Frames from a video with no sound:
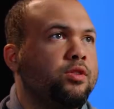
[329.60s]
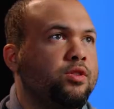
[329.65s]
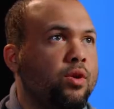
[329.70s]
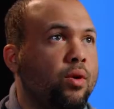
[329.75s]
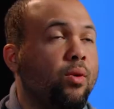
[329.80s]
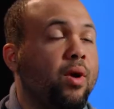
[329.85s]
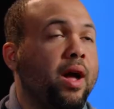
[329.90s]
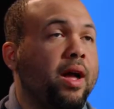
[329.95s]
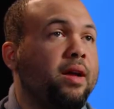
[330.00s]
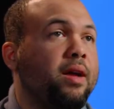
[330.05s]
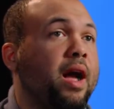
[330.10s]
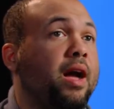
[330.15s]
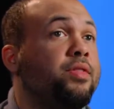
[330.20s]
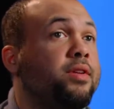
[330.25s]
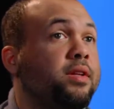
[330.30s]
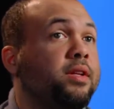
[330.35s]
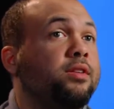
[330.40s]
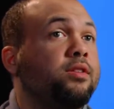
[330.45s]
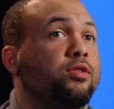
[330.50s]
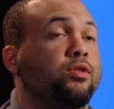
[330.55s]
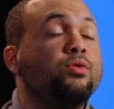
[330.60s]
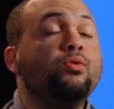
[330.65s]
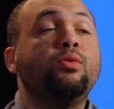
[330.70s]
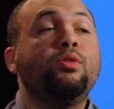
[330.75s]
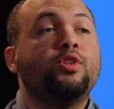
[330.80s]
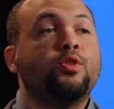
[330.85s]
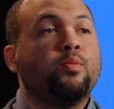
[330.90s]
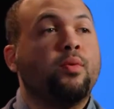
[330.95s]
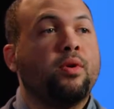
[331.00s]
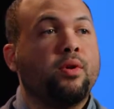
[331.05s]
So I think that the
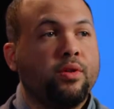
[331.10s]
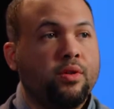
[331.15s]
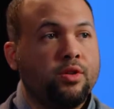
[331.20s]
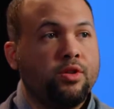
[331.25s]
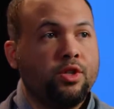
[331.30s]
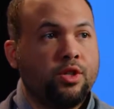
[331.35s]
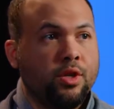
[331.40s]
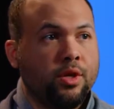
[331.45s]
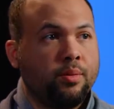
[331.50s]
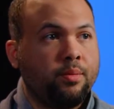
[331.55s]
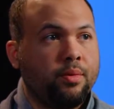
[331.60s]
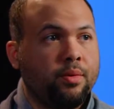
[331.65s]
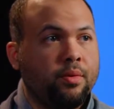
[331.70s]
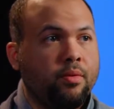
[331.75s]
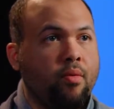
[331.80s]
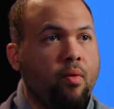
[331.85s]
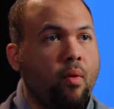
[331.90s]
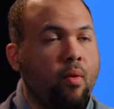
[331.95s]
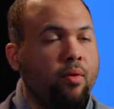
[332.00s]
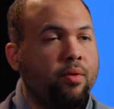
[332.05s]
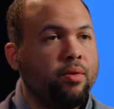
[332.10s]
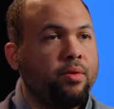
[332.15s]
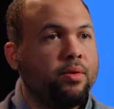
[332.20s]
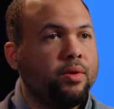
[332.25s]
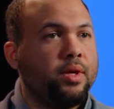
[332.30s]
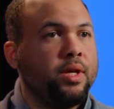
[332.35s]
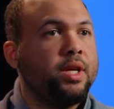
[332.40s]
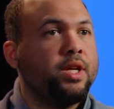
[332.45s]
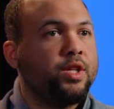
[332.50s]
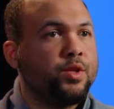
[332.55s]
coolest part of the ship
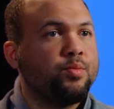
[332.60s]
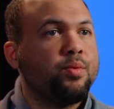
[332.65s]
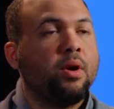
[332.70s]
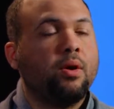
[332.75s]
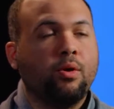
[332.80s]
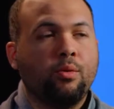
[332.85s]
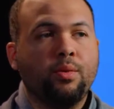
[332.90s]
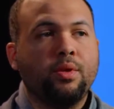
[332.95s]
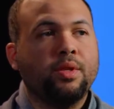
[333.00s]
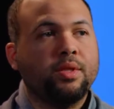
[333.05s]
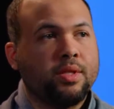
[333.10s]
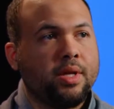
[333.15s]
is probably the